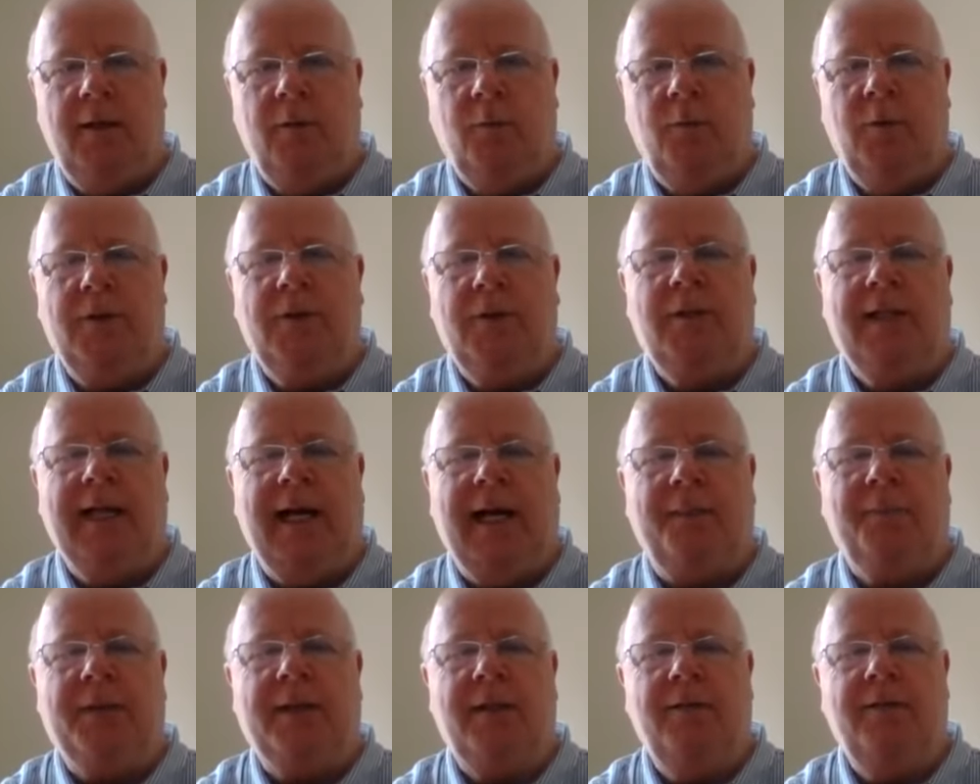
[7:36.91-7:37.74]
which
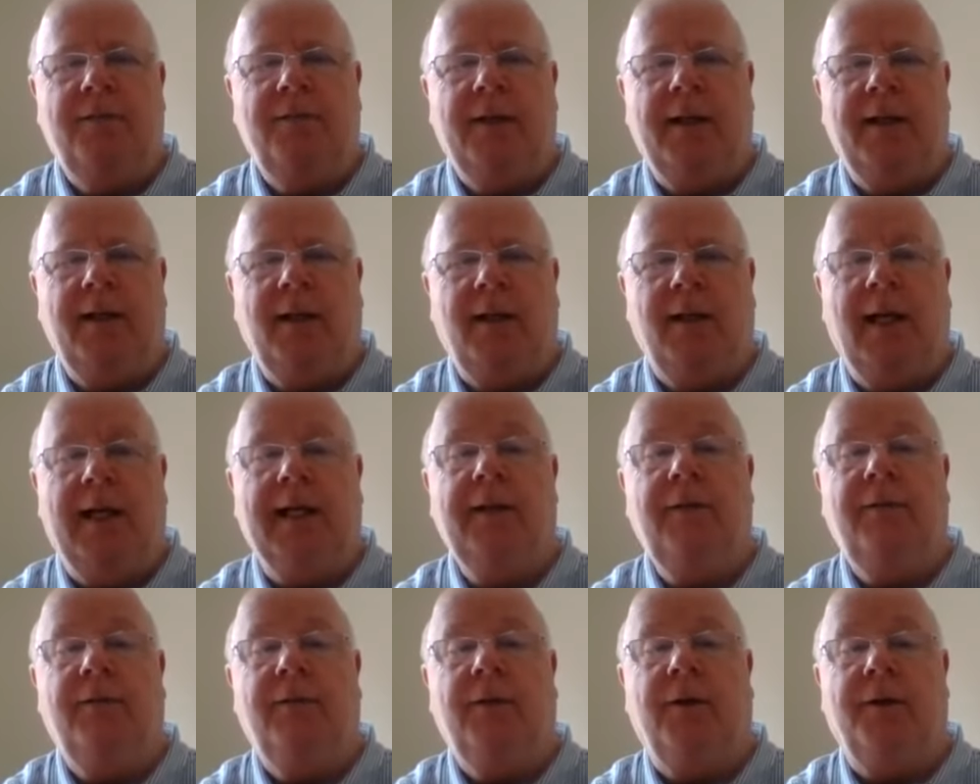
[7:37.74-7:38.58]
zaps the very
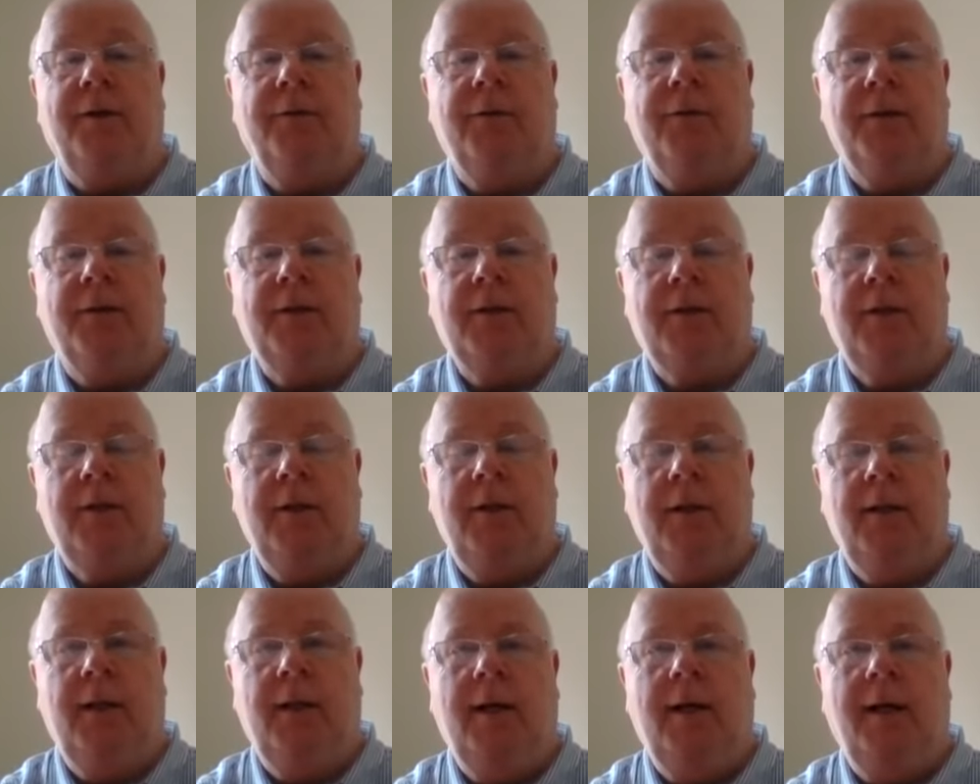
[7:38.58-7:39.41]
life out of us
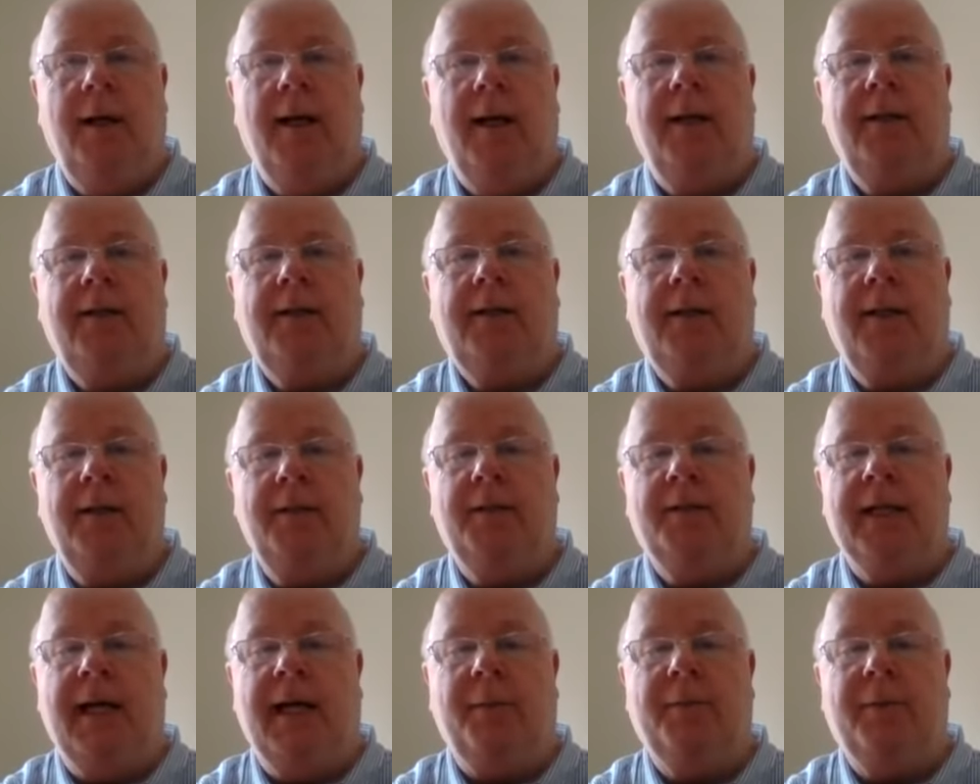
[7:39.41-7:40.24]
and can
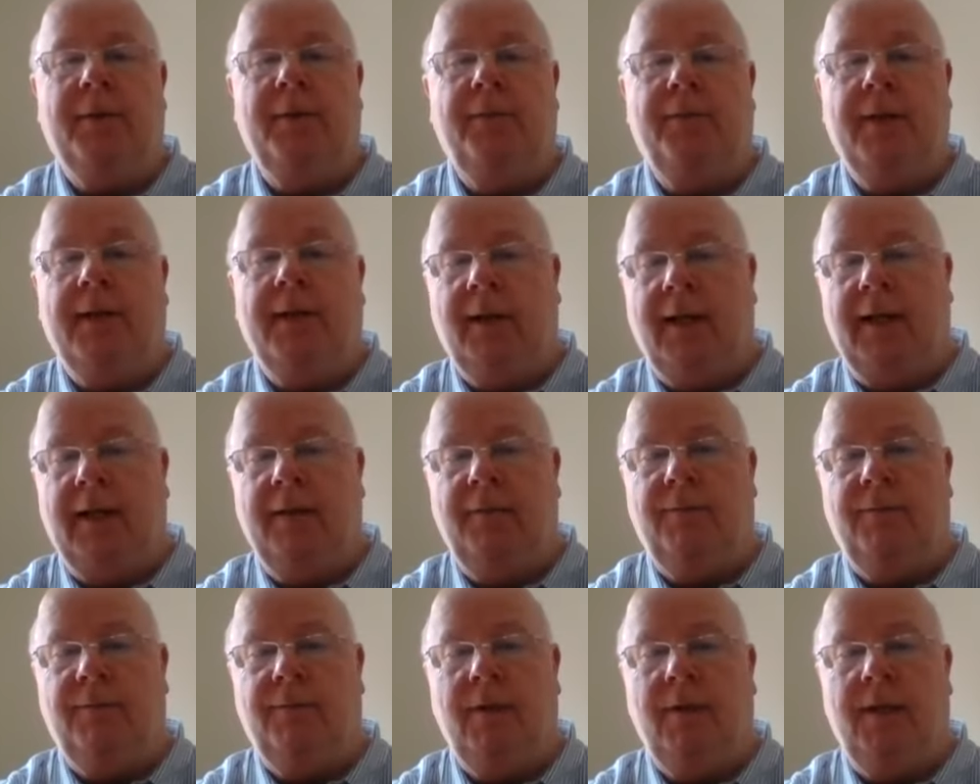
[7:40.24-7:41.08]
zap the very
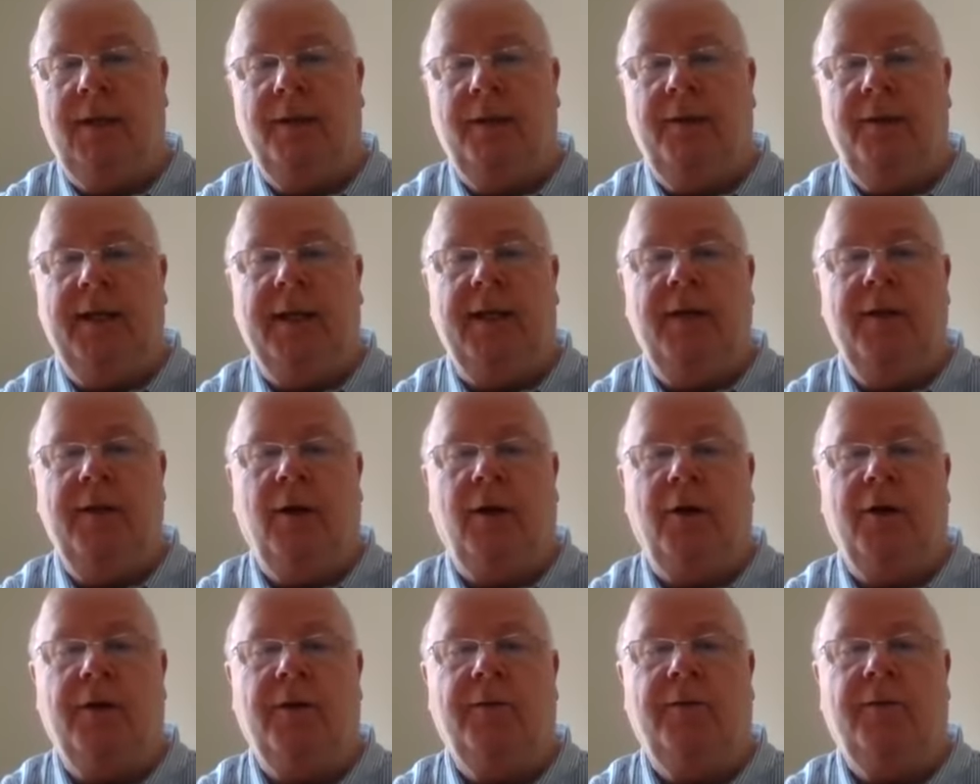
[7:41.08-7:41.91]
life then
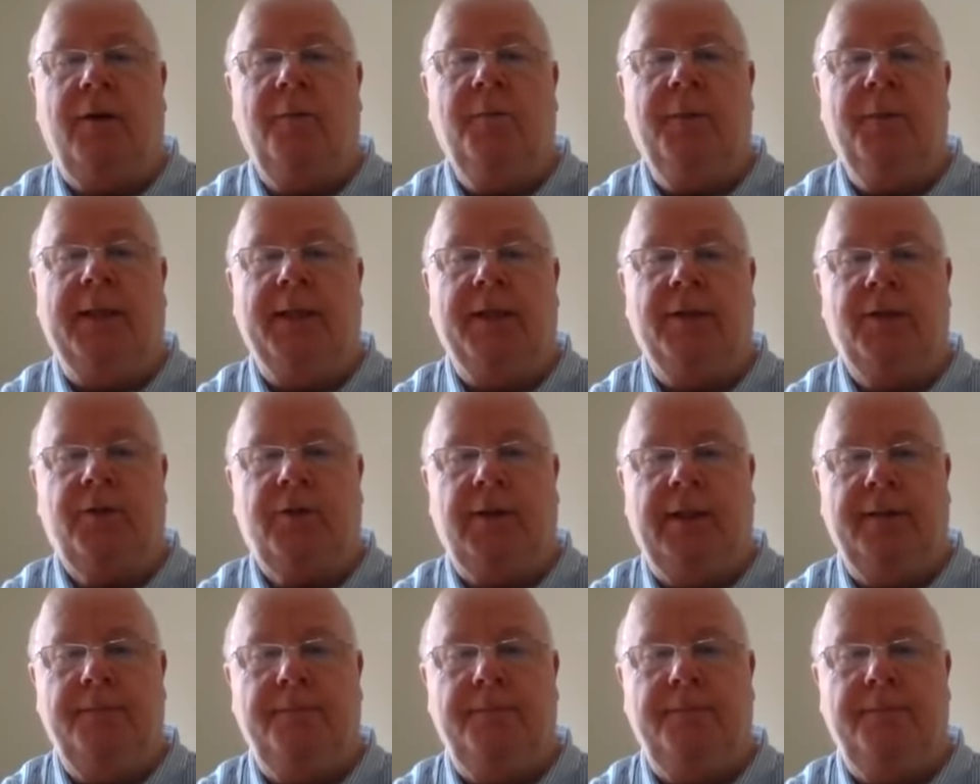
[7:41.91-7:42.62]
out of our ministry?